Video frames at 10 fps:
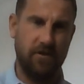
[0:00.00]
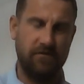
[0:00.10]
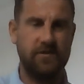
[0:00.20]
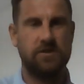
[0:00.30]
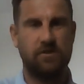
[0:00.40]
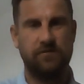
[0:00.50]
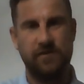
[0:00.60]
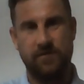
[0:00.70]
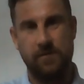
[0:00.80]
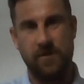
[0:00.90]
physical,
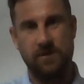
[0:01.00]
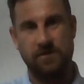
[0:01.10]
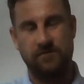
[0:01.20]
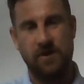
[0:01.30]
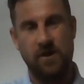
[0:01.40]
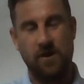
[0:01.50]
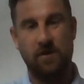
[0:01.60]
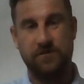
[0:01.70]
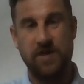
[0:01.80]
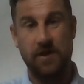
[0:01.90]
15 minutes
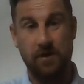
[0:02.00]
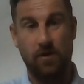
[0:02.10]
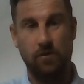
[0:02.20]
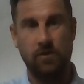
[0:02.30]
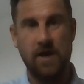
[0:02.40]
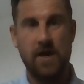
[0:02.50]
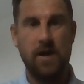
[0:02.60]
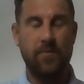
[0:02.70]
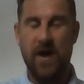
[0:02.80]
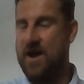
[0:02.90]
of technical.
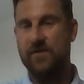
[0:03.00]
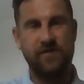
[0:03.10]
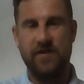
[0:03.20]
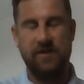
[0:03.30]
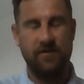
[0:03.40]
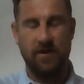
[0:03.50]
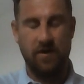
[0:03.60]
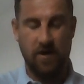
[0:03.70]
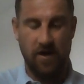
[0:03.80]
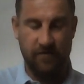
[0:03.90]
But everything
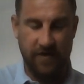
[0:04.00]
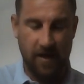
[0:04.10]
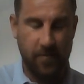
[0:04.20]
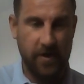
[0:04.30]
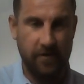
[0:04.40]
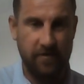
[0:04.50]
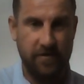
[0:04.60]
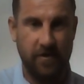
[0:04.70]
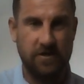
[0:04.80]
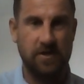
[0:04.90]
over that period of
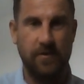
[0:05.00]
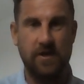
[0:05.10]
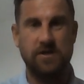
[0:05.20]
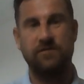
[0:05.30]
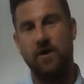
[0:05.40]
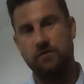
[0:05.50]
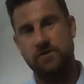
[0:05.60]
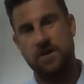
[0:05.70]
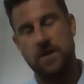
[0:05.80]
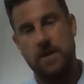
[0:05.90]
30 minutes
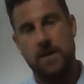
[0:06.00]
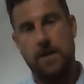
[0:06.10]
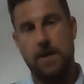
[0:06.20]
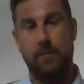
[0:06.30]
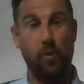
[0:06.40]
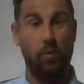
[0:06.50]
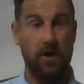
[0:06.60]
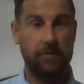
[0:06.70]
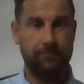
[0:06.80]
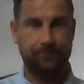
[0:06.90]
involves ball
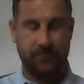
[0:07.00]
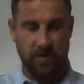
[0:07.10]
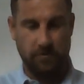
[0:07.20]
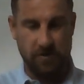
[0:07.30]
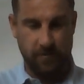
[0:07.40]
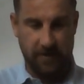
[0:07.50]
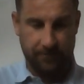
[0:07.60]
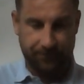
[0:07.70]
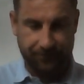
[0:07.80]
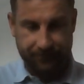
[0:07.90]
work, so to speak.
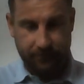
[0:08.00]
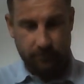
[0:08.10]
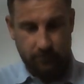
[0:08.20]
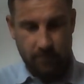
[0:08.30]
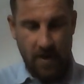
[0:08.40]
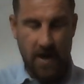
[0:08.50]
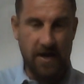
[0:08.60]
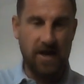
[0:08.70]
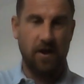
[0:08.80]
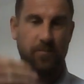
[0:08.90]
And
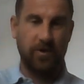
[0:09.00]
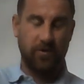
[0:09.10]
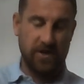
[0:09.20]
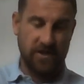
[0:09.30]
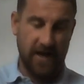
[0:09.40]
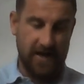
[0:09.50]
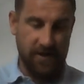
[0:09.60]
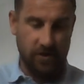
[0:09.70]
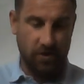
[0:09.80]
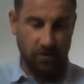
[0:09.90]
then I'll progress that
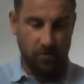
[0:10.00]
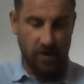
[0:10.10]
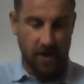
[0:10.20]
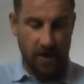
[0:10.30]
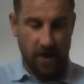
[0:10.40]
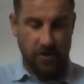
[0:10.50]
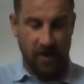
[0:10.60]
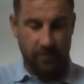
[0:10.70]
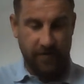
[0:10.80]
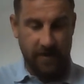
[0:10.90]
into
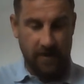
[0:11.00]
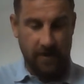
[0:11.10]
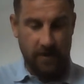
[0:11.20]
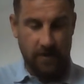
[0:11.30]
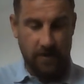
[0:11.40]
something